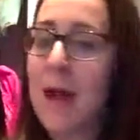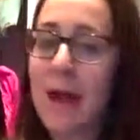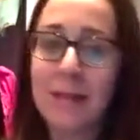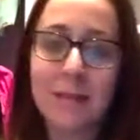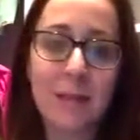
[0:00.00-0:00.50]
I
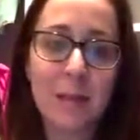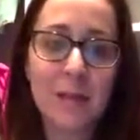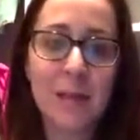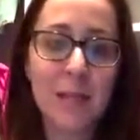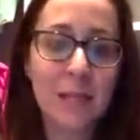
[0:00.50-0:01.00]
had the same
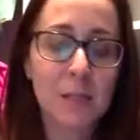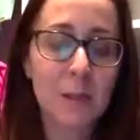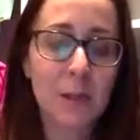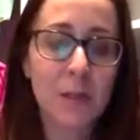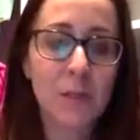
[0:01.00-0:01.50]
exact
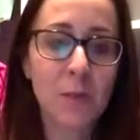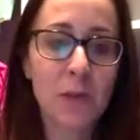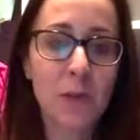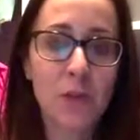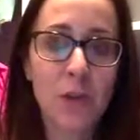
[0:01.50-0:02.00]
experience when
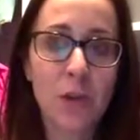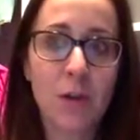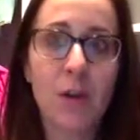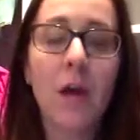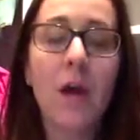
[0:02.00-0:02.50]
I
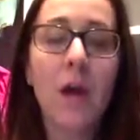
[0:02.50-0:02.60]
shared